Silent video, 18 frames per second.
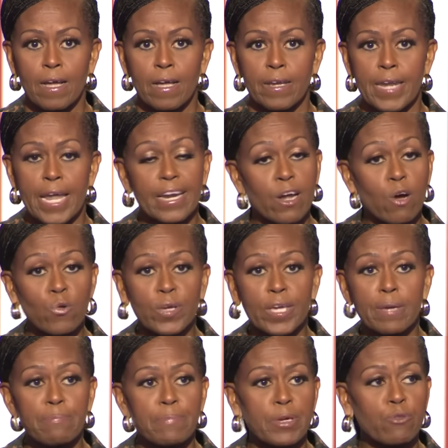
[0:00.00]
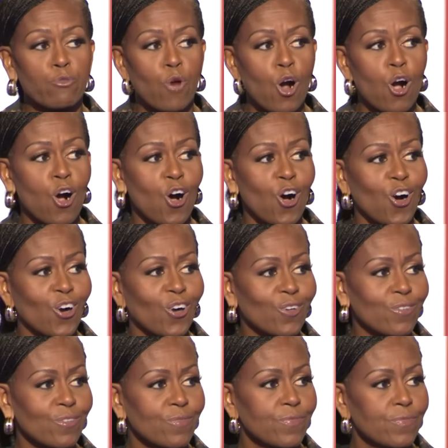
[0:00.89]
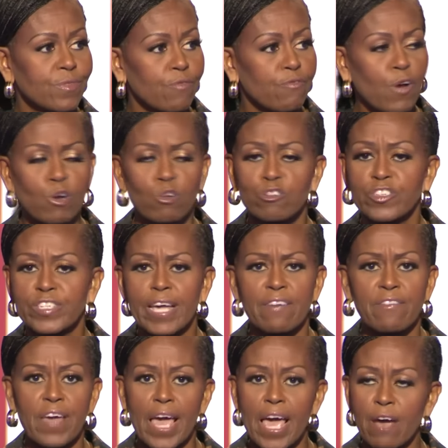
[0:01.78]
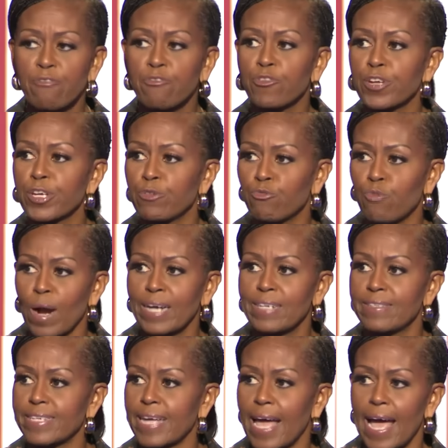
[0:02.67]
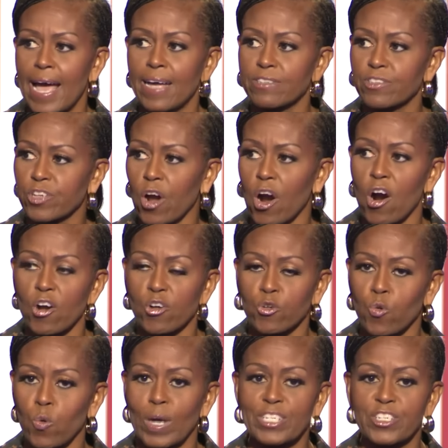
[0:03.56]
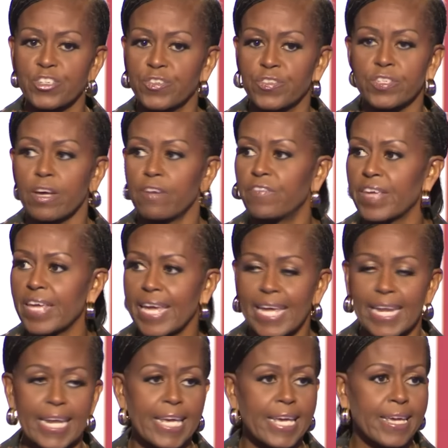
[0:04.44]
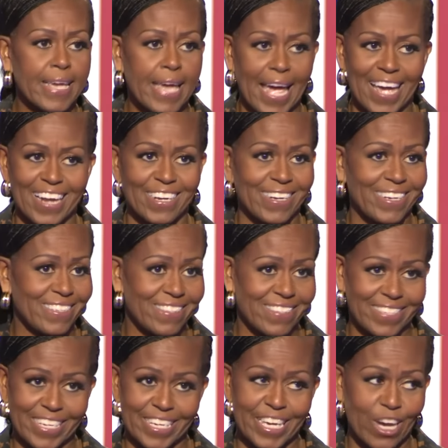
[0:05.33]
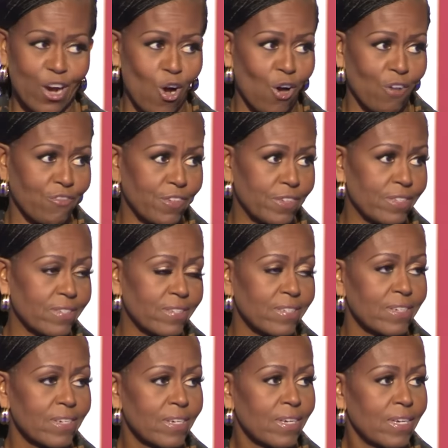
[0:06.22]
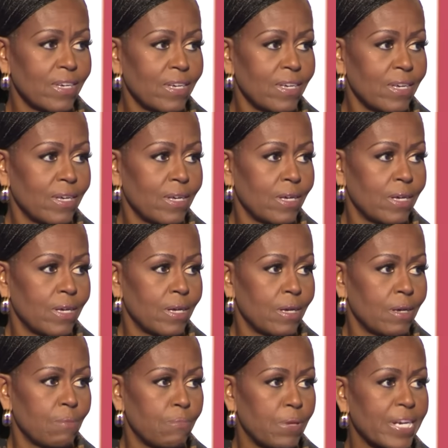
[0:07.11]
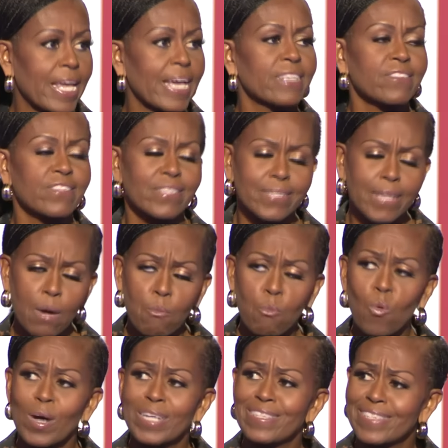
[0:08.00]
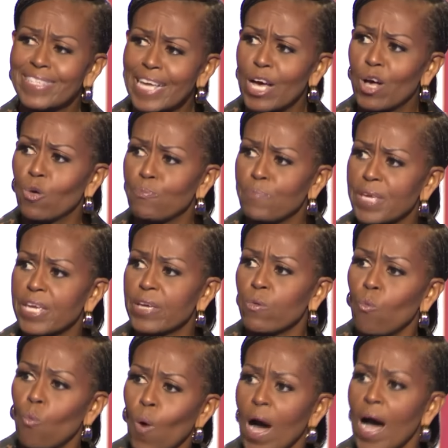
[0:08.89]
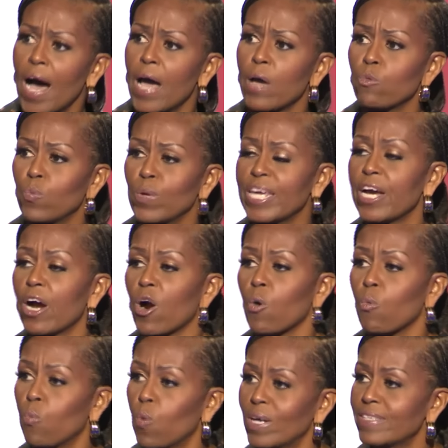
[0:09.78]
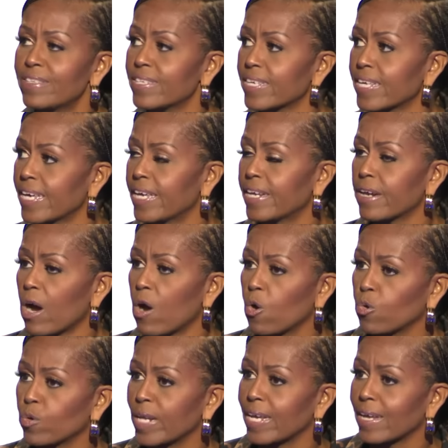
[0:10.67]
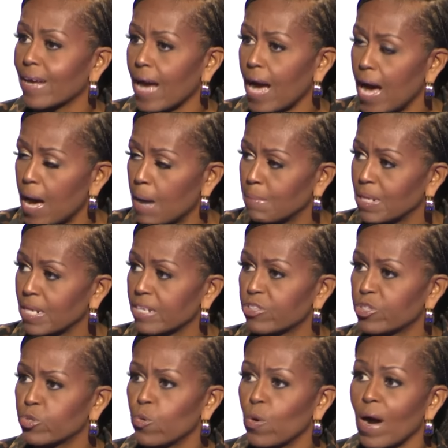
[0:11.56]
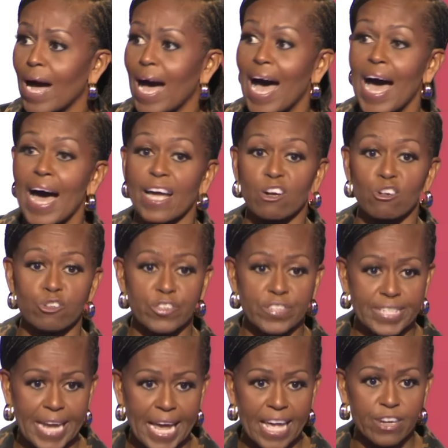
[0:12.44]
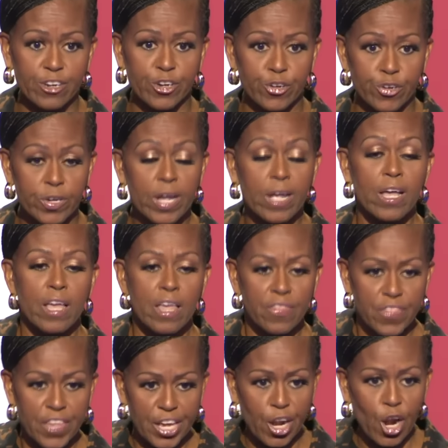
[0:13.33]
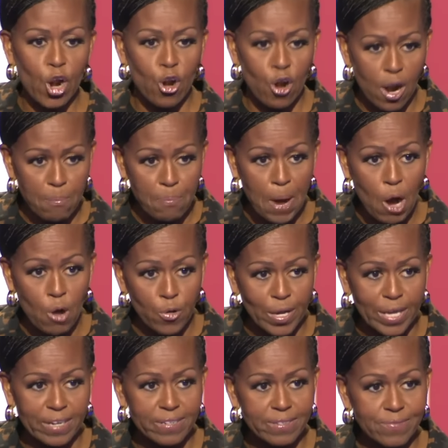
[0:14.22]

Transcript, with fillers: Now, don't get me wrong. Voters have every right to ask hard questions of any candidate seeking office. But can someone tell me why we are once again holding Kamala to a higher standard than her opponent?